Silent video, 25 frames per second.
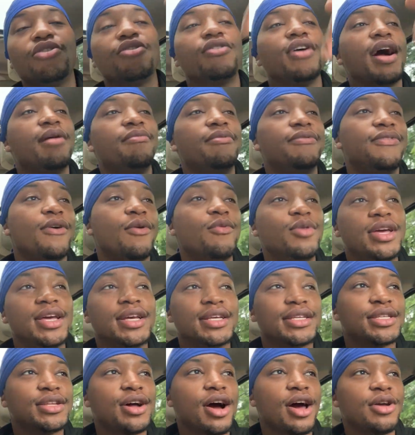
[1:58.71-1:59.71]
gram before we
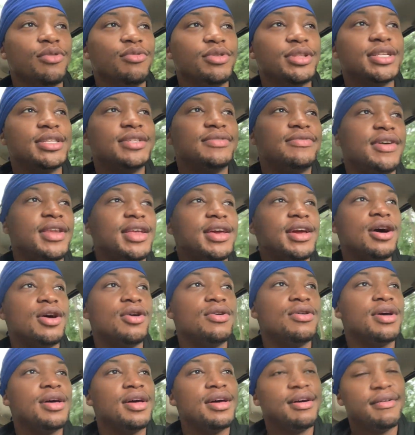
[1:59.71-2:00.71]
get started with this
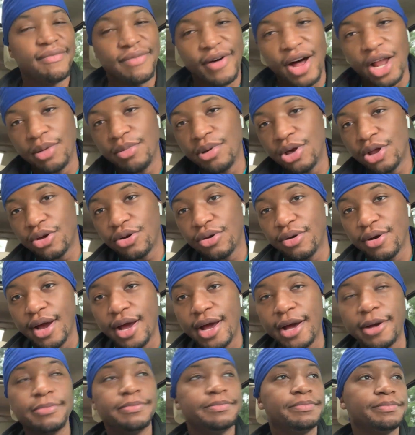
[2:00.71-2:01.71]
video. Follow me on the
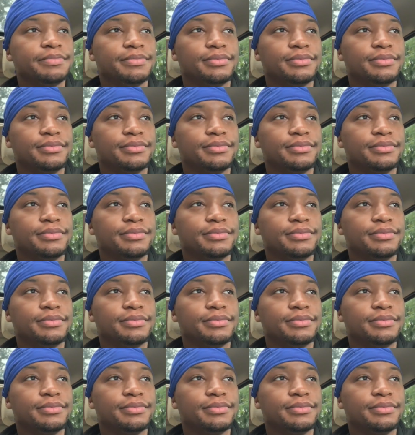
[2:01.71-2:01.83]
gram.